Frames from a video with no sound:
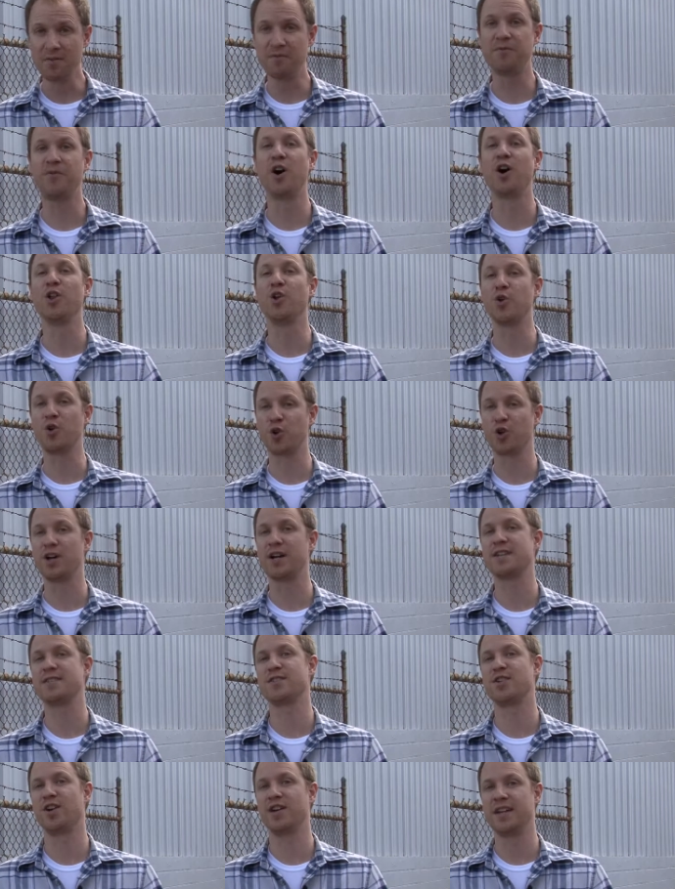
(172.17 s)
follow
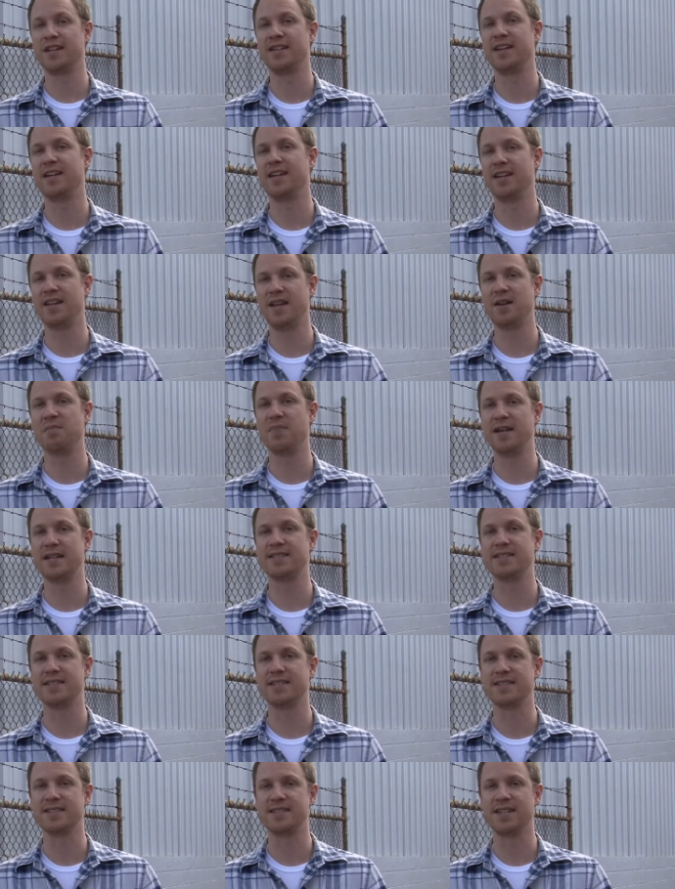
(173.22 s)
Christ on a day-to-day
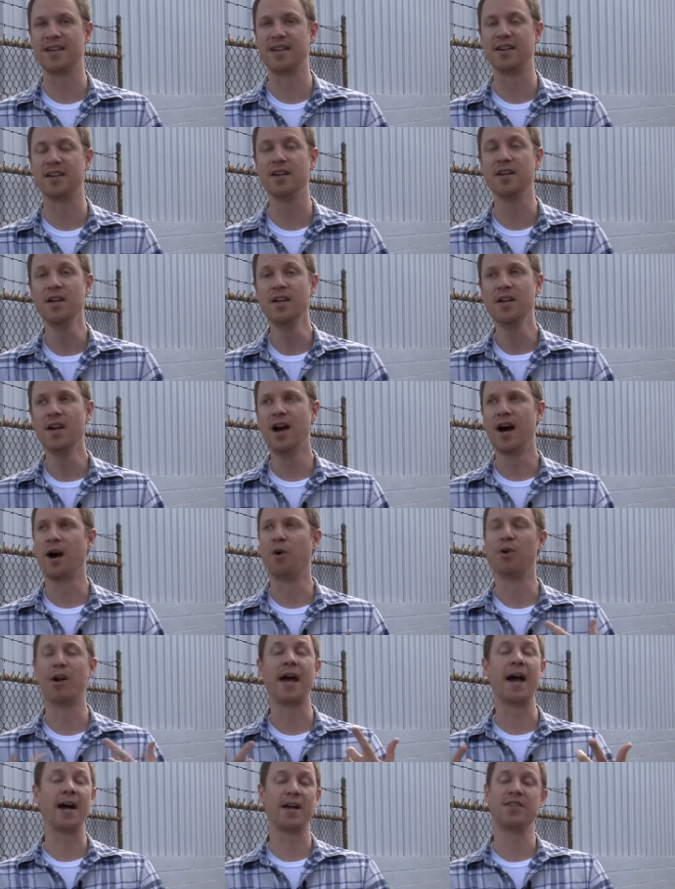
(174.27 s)
basis. And I
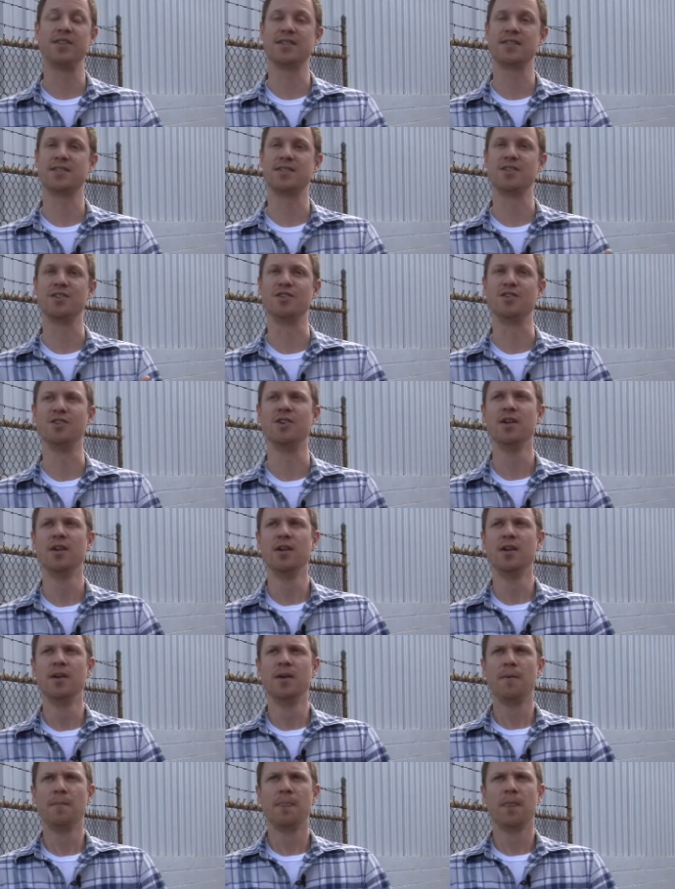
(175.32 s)
want to add this too.
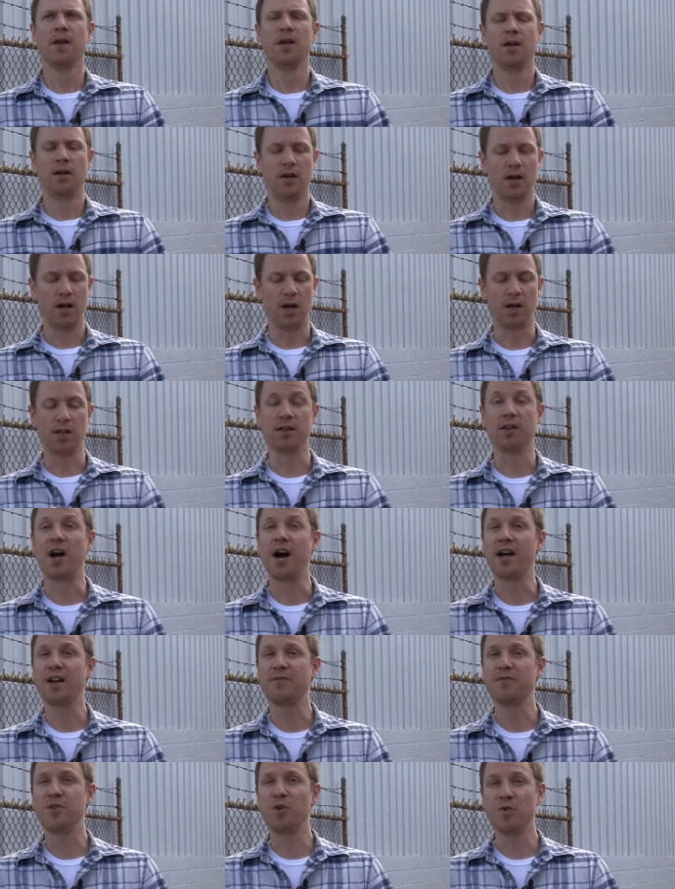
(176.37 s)
A
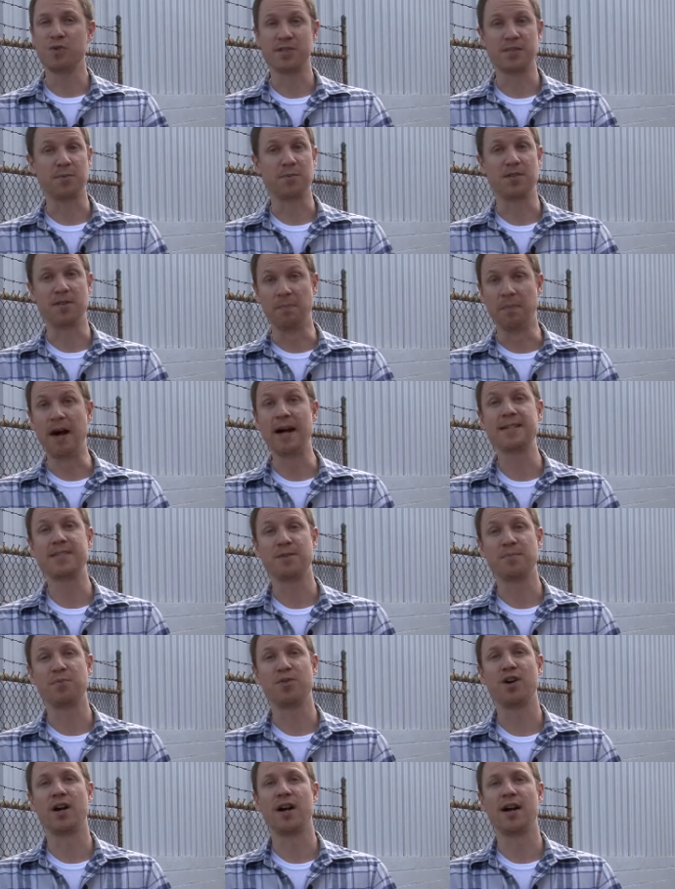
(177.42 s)
lot of the, to my
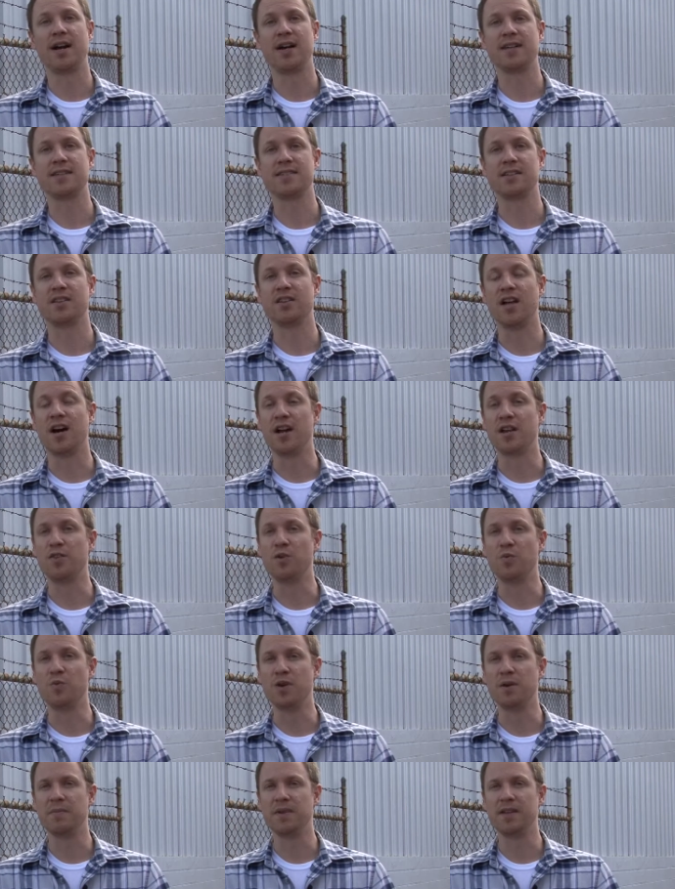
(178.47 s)
surprise, a lot of the
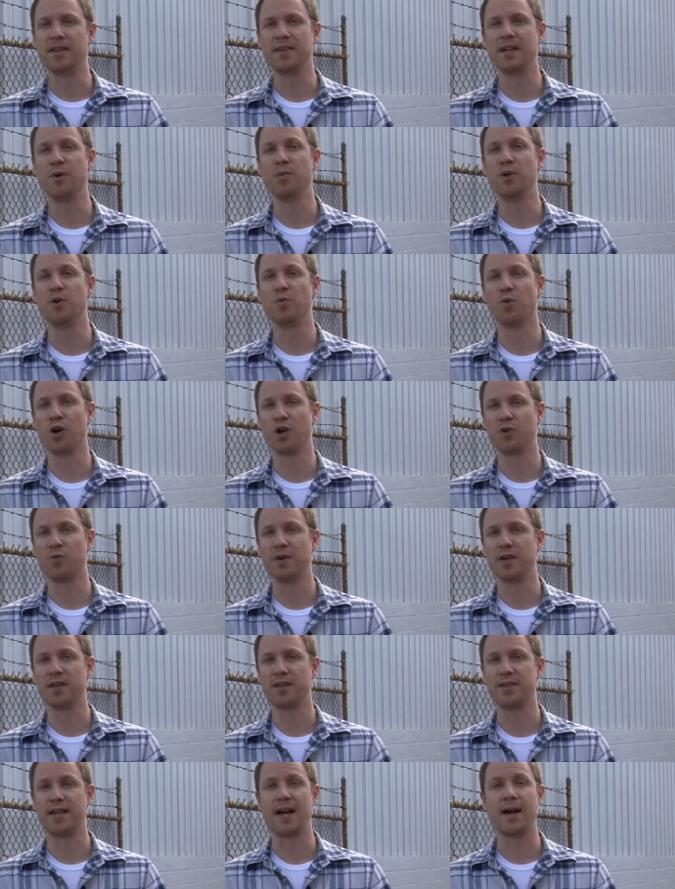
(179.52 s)
women that we work
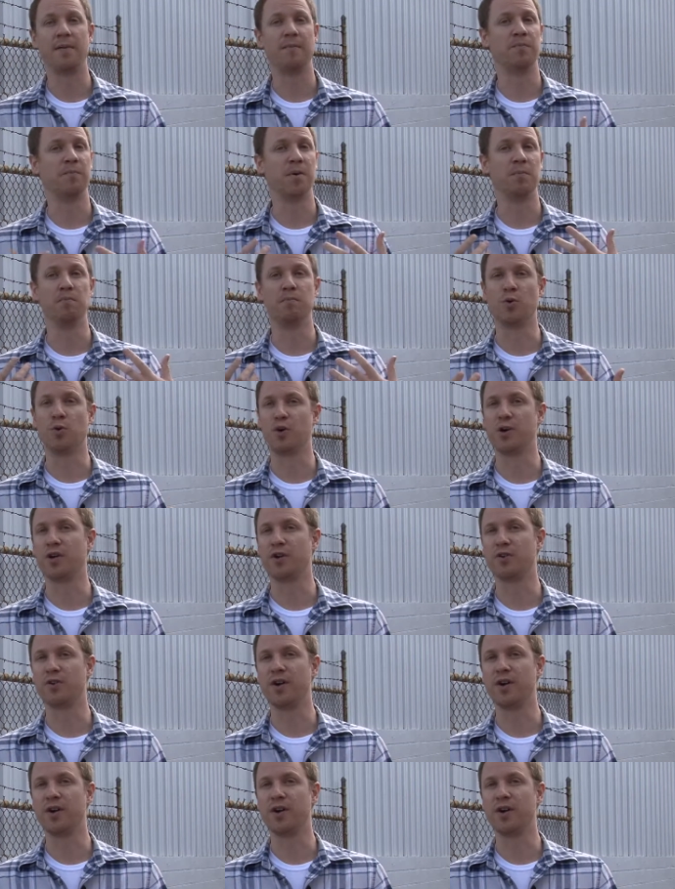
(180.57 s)
with that have been born and